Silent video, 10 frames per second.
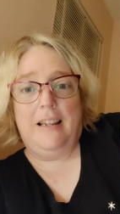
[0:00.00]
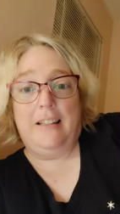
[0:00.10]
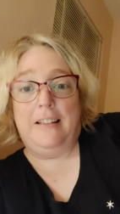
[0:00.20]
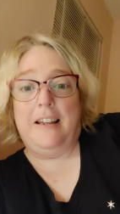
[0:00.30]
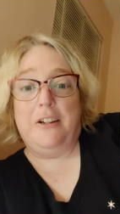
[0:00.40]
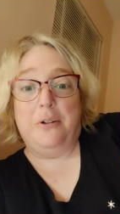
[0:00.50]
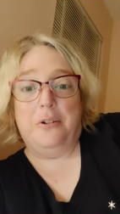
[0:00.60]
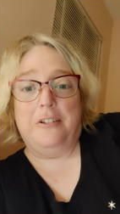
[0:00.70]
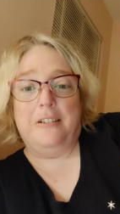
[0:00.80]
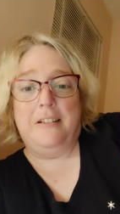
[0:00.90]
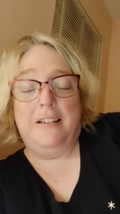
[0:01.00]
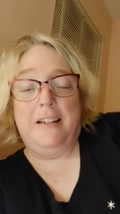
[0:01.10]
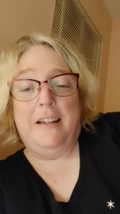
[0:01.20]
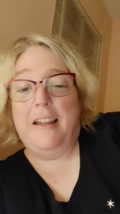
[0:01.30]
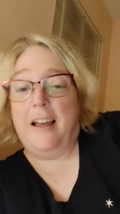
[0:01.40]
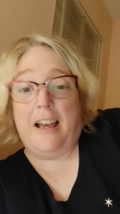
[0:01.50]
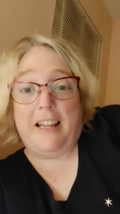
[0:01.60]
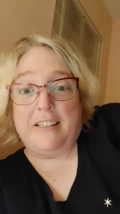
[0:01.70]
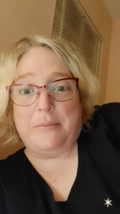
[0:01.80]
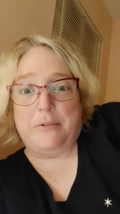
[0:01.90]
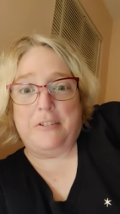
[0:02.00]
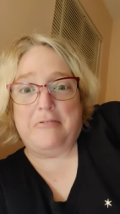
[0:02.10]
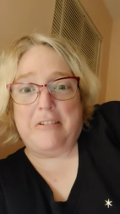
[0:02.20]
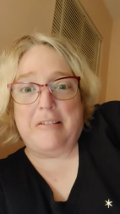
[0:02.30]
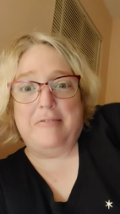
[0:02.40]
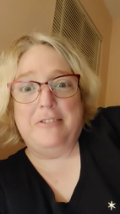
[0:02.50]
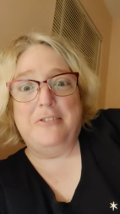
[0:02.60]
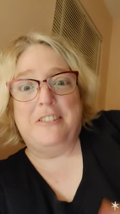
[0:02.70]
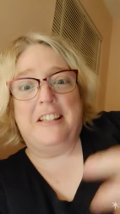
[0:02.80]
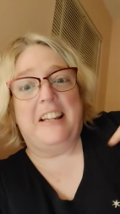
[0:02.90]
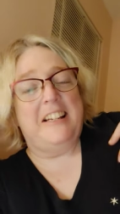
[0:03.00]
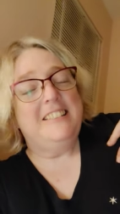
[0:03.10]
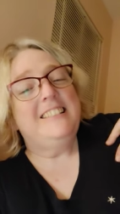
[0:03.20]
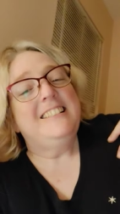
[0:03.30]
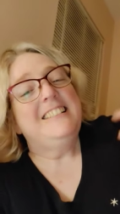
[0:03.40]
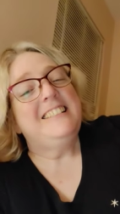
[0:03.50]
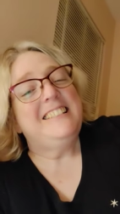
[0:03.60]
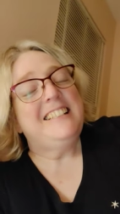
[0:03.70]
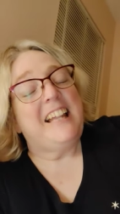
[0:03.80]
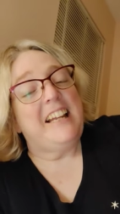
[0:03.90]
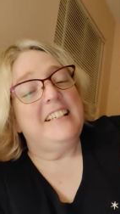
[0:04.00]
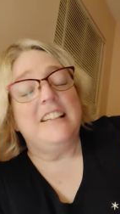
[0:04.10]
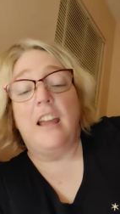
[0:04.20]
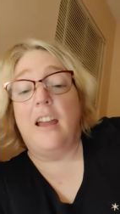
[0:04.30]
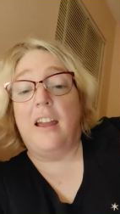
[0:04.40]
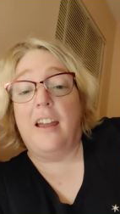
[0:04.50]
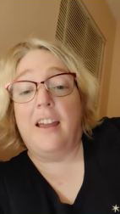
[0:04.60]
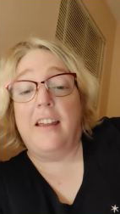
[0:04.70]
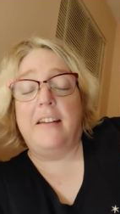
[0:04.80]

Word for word: Hello. I guess I'm doing three reviews tonight. Today. Yay.